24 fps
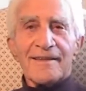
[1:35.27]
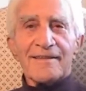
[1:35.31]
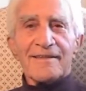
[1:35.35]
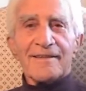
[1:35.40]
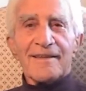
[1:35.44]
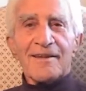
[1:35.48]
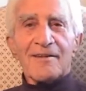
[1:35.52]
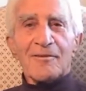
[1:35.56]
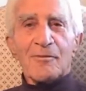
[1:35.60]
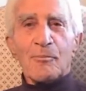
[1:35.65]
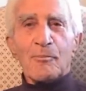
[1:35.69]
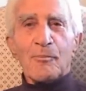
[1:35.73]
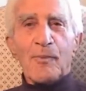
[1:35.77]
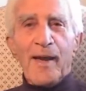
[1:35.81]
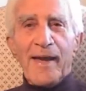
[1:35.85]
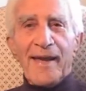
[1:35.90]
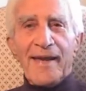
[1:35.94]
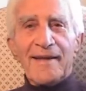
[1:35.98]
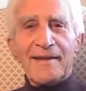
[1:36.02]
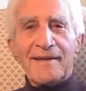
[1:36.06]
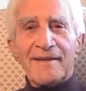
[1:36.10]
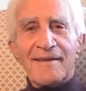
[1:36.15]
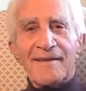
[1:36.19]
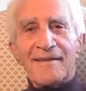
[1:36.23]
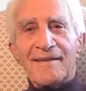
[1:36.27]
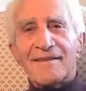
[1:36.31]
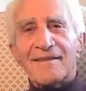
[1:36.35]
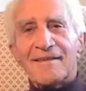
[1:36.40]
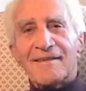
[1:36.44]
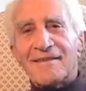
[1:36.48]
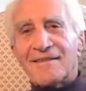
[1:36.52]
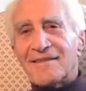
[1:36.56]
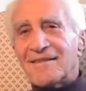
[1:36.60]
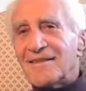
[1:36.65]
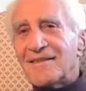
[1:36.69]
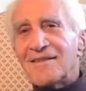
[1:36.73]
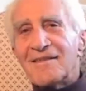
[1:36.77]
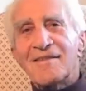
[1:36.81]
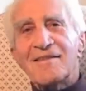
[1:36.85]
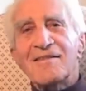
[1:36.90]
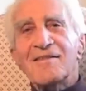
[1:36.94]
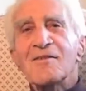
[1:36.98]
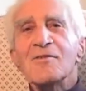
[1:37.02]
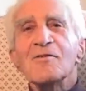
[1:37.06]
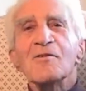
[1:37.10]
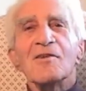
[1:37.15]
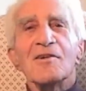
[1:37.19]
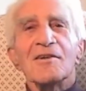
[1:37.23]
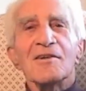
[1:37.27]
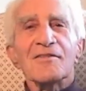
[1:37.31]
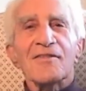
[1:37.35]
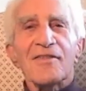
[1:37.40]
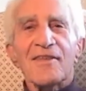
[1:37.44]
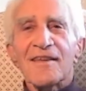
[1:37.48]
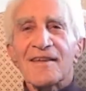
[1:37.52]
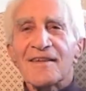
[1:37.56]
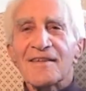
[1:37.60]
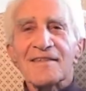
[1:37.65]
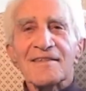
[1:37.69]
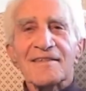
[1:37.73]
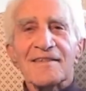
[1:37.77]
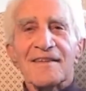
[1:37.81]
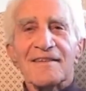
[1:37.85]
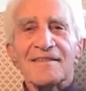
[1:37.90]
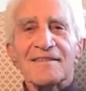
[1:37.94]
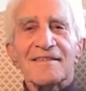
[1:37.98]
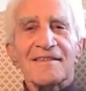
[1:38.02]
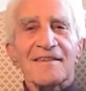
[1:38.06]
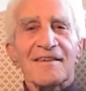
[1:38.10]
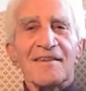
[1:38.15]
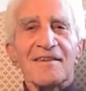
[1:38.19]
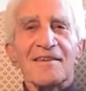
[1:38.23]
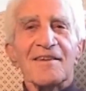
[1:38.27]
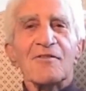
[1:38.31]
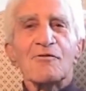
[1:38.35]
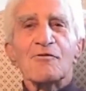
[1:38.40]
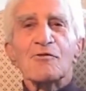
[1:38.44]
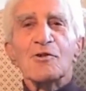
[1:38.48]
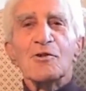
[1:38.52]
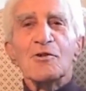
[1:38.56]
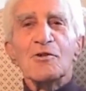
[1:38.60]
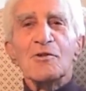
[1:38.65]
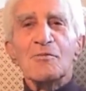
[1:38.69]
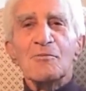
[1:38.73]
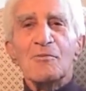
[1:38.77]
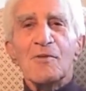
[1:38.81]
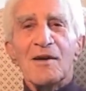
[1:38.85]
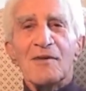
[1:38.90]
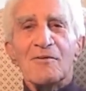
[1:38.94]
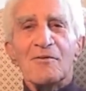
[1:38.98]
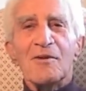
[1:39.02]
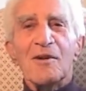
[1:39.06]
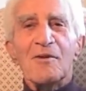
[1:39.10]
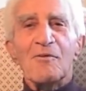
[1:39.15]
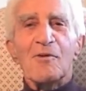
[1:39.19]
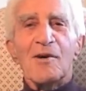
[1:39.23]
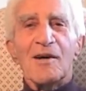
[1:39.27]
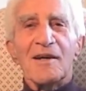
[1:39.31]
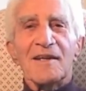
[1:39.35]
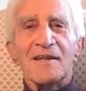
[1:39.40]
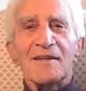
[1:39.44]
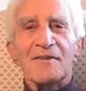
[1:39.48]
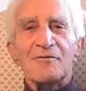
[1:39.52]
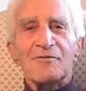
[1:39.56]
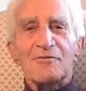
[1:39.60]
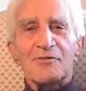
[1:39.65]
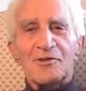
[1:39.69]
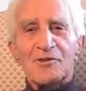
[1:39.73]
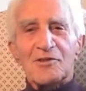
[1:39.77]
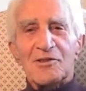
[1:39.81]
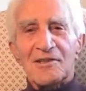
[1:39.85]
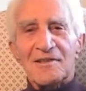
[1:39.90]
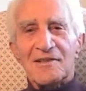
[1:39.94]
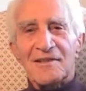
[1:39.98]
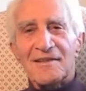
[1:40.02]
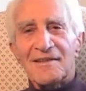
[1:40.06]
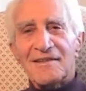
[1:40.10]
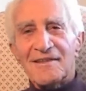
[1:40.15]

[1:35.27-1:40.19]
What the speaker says: they'll paint, do all things that's going to ruin what we want it for.